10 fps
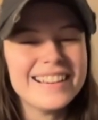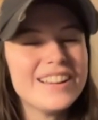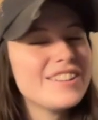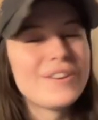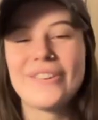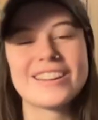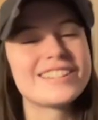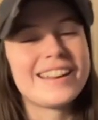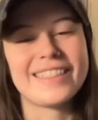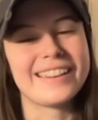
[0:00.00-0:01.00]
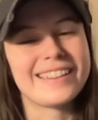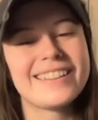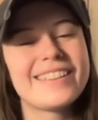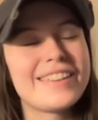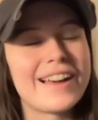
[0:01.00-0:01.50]
Only don't watch one. anything.
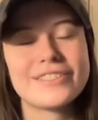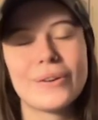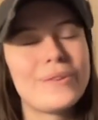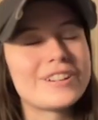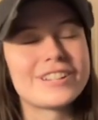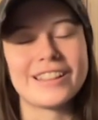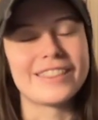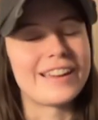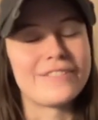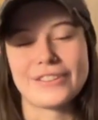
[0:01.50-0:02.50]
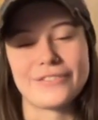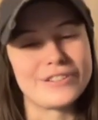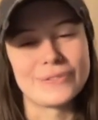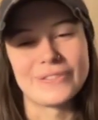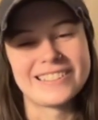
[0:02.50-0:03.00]
Yeah, don't watch anything after the
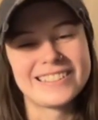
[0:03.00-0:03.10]
first one.